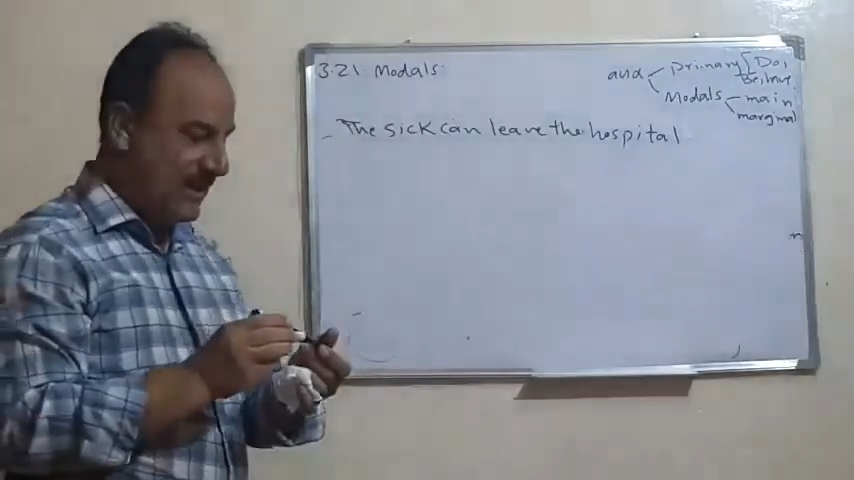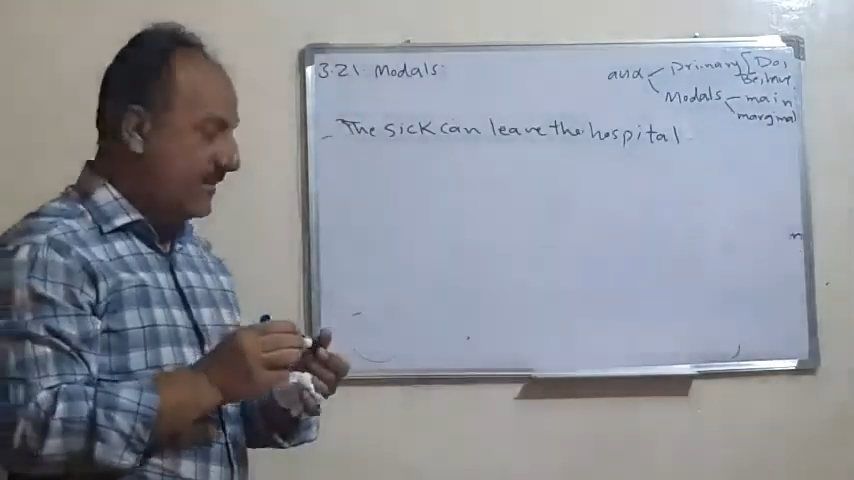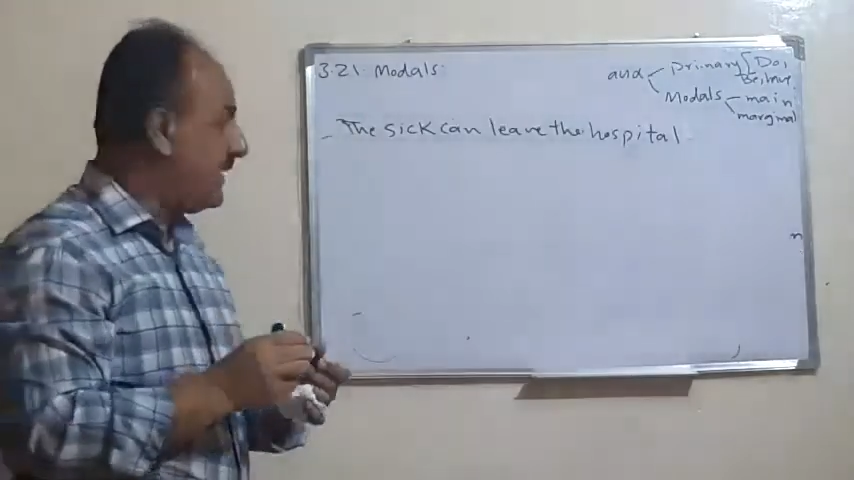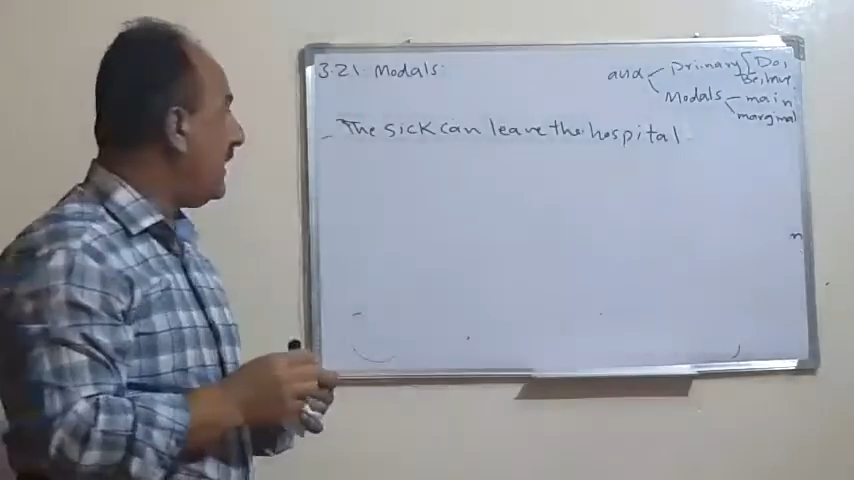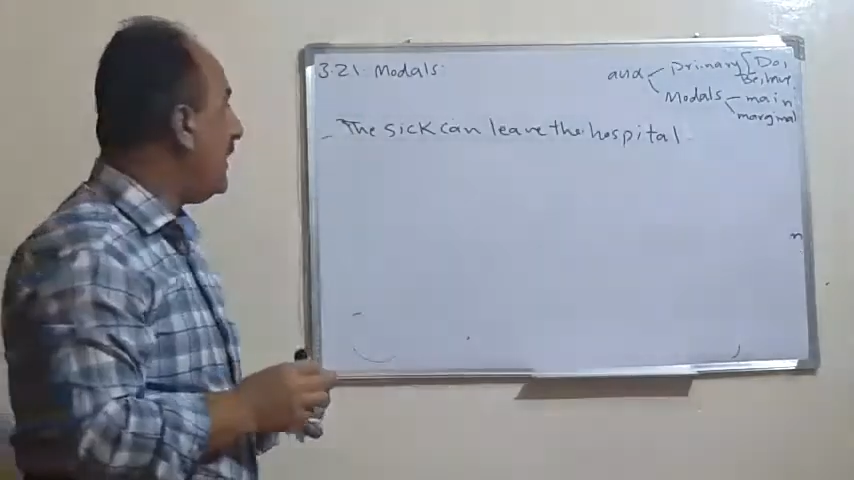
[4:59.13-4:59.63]

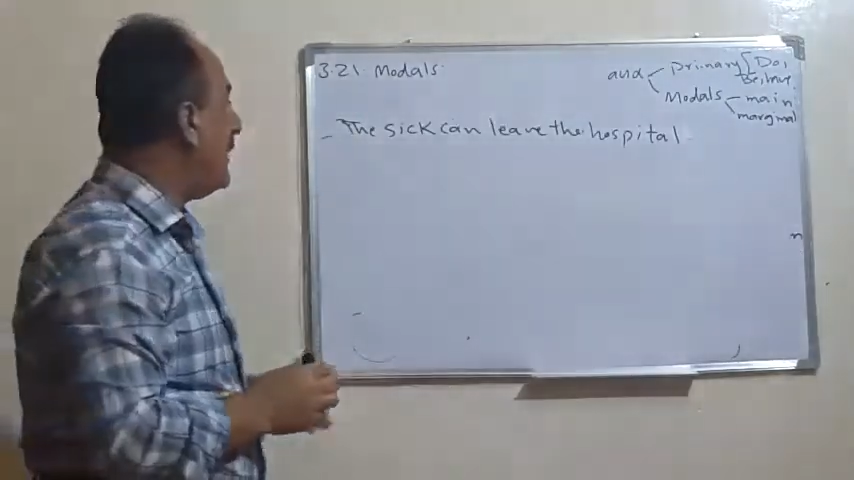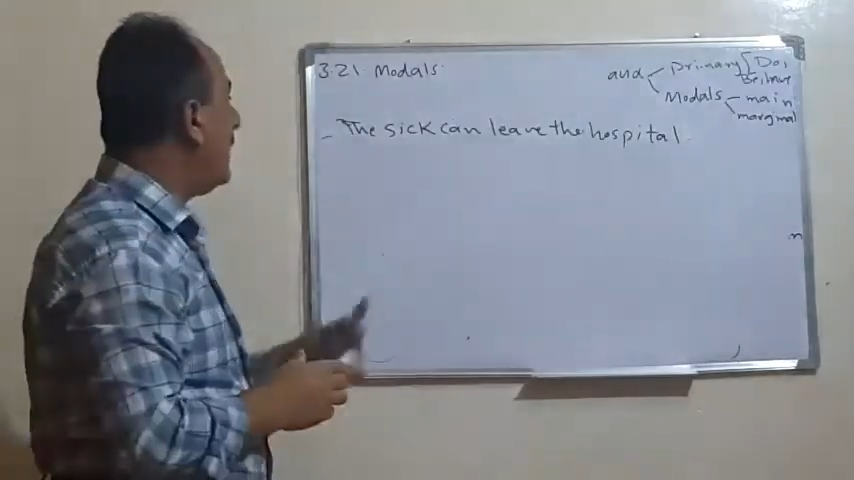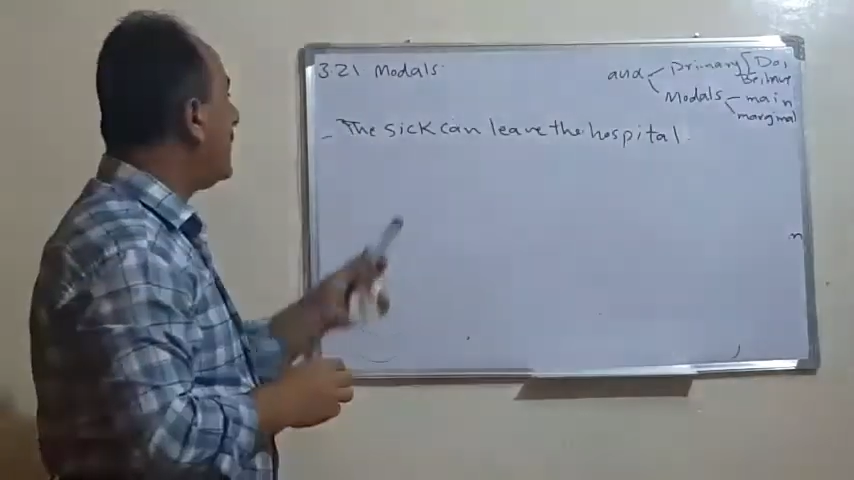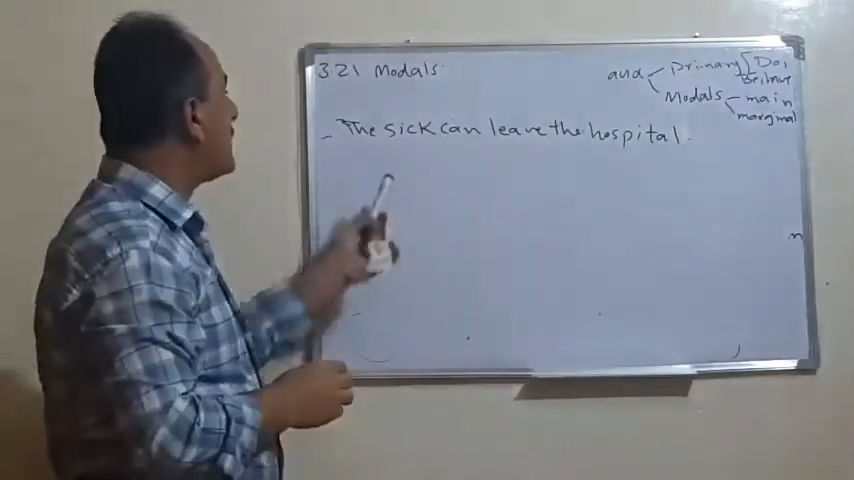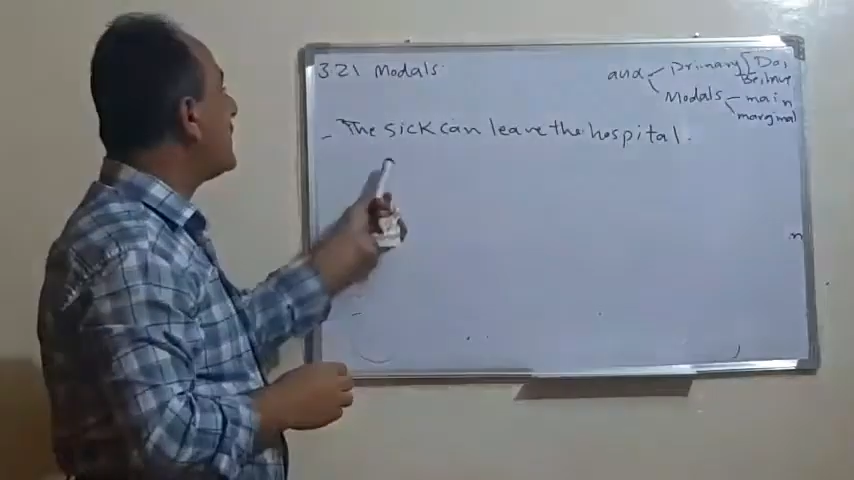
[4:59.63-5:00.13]
the
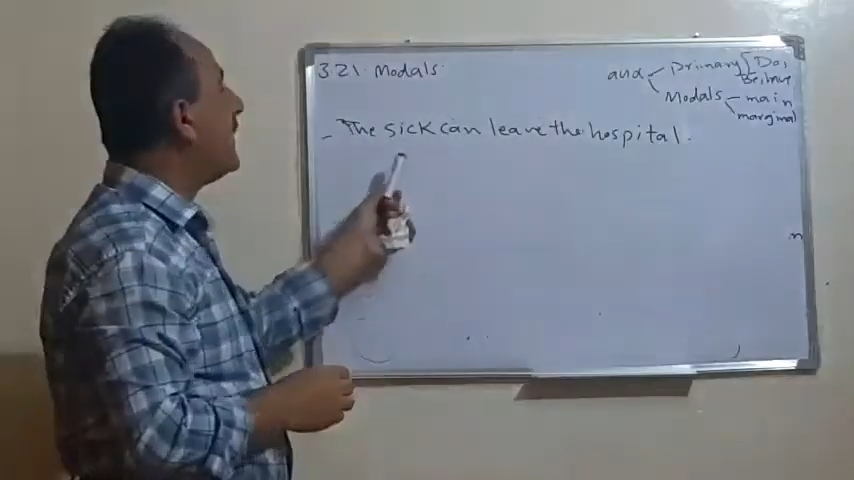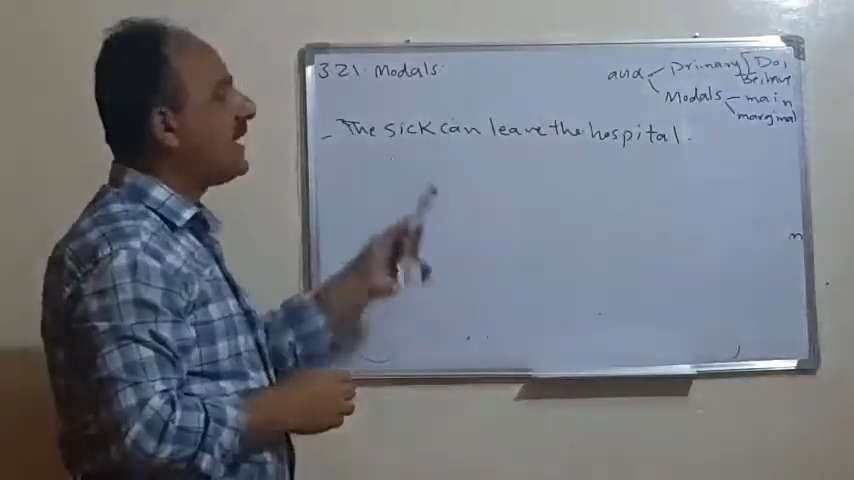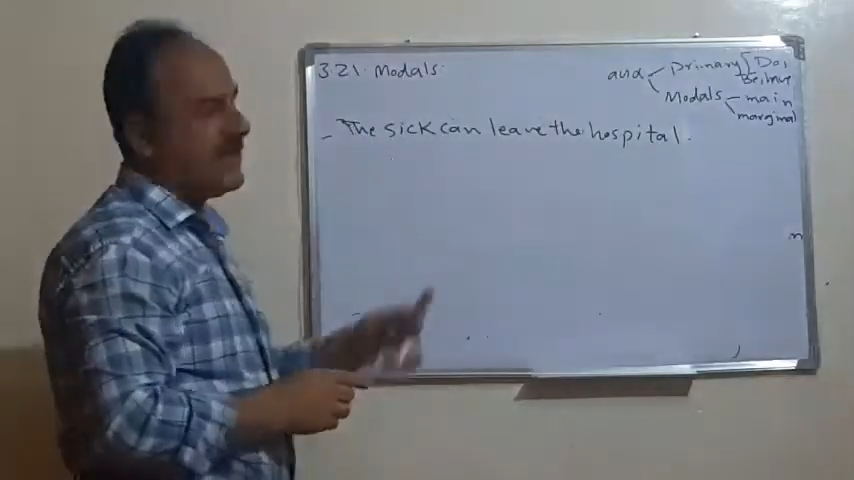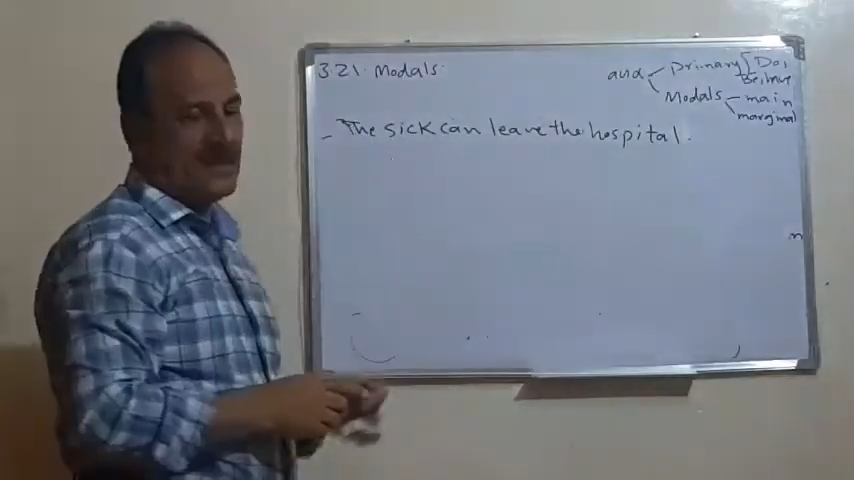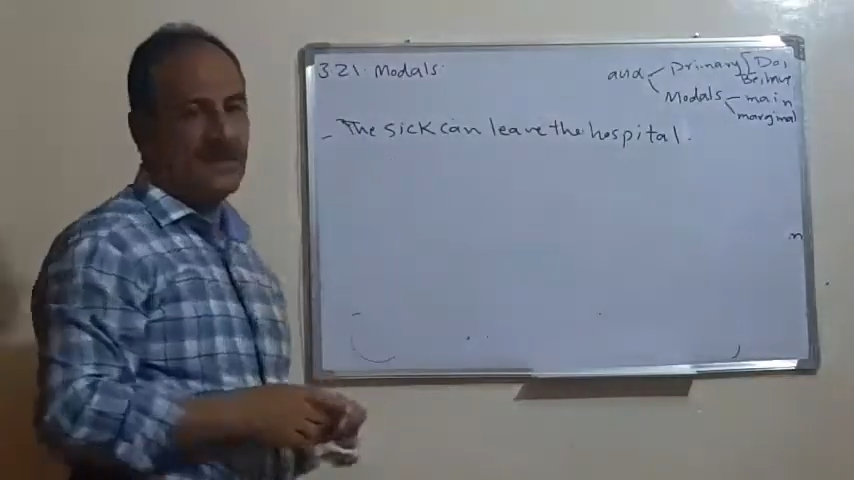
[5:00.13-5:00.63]

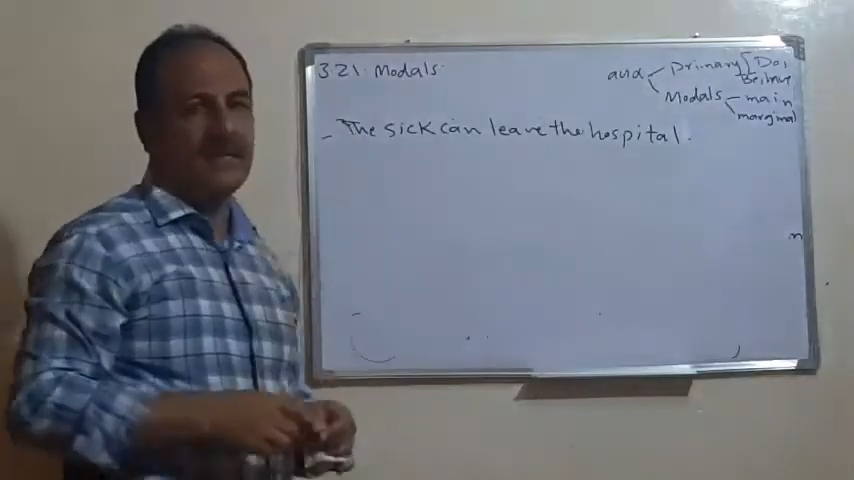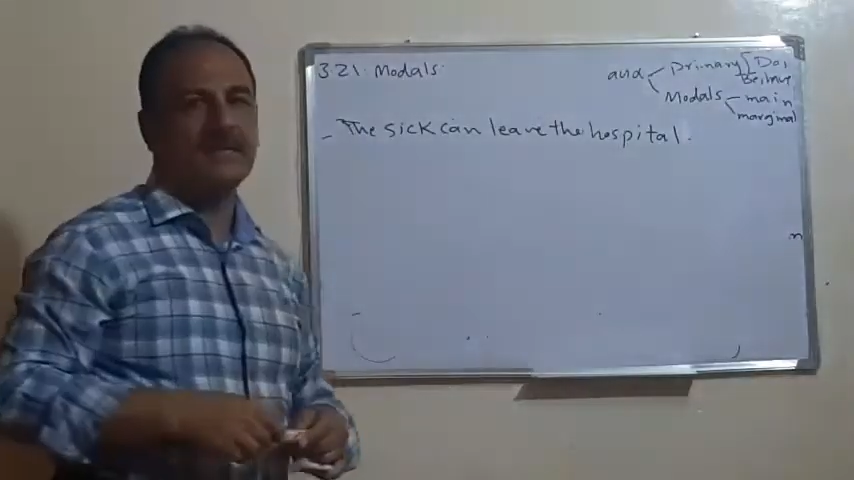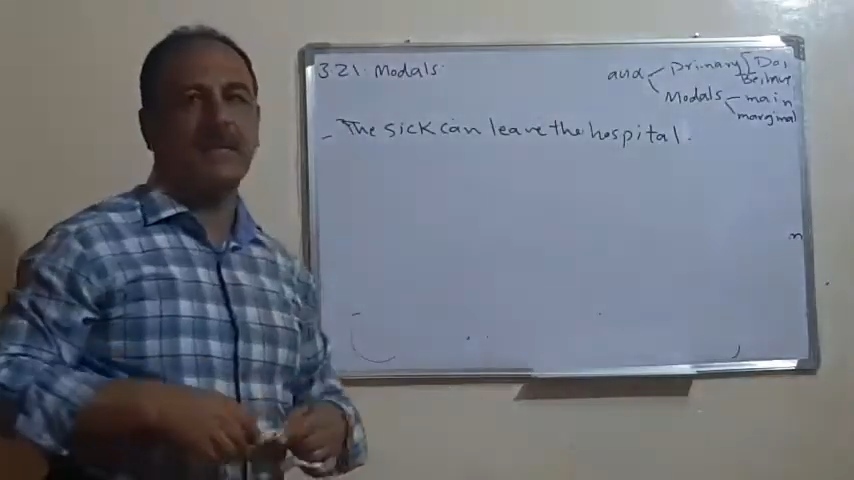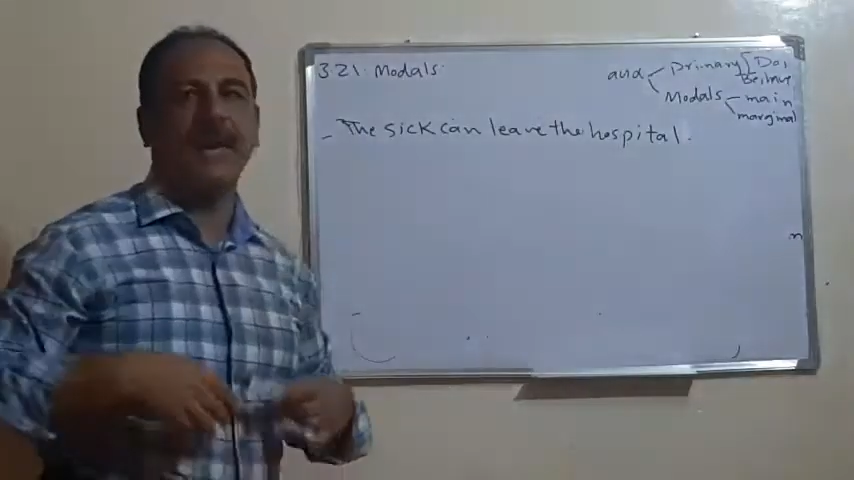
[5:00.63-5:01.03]
sick is